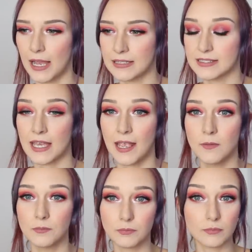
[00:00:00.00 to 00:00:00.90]
and
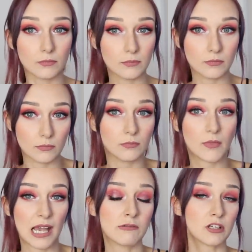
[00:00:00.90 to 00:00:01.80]
say,
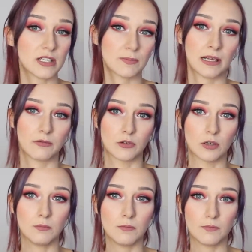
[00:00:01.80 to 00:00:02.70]
I've got this
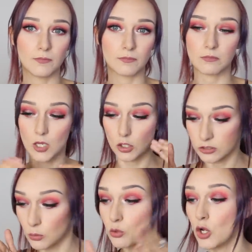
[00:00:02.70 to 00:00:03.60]
platform,
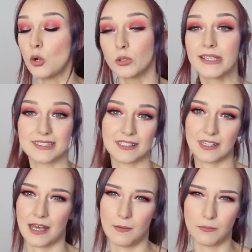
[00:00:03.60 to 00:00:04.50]
so go listen
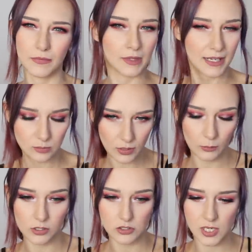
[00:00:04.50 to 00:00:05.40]
to them. That's what
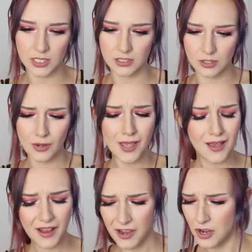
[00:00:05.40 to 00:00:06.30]
I want to try and do.
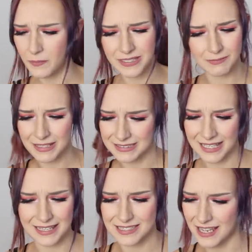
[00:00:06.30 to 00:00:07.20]
I hope this makes
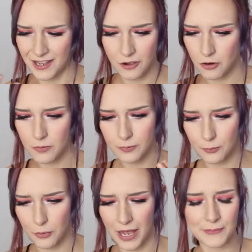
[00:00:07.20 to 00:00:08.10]
sense. I
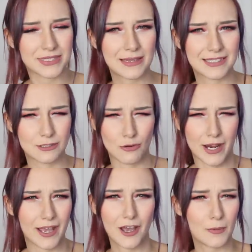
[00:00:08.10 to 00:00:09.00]
hope I've said this
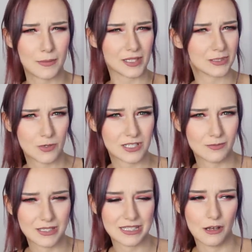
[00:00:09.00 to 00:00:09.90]
right. I hope I'm
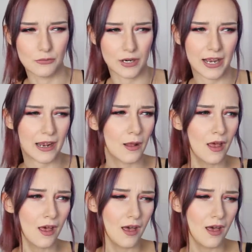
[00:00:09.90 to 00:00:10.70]
expressing myself right.